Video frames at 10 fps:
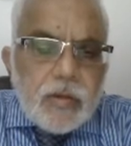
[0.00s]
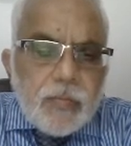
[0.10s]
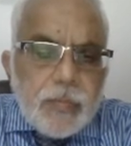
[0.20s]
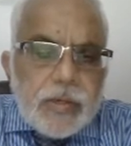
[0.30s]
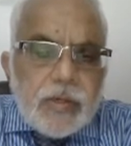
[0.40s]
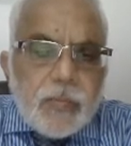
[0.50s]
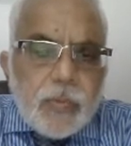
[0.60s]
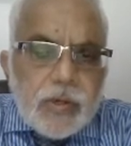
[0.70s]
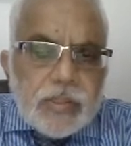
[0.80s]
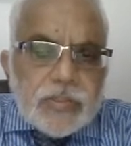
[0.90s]
patent
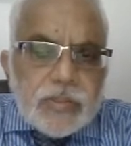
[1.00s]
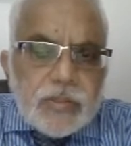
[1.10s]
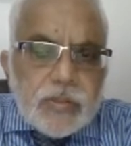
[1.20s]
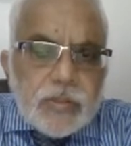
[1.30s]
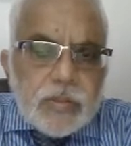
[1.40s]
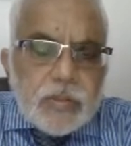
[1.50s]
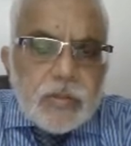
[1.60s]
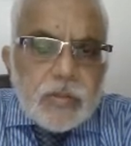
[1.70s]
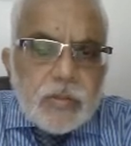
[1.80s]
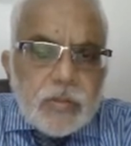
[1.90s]
protection
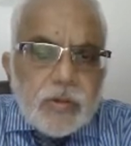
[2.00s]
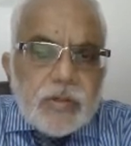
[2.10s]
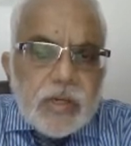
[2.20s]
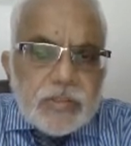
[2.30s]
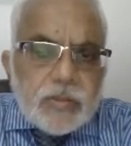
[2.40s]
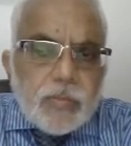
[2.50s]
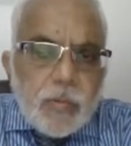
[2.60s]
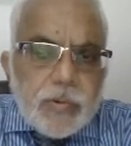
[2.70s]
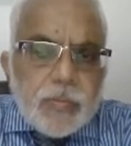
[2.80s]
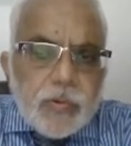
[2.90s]
or intellectual
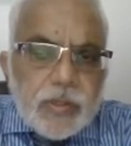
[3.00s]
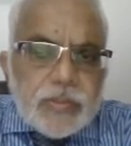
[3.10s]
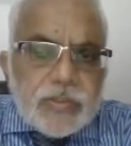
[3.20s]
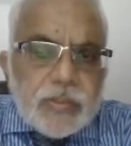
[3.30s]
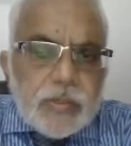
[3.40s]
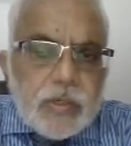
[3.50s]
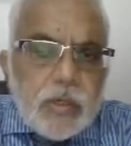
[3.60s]
property protection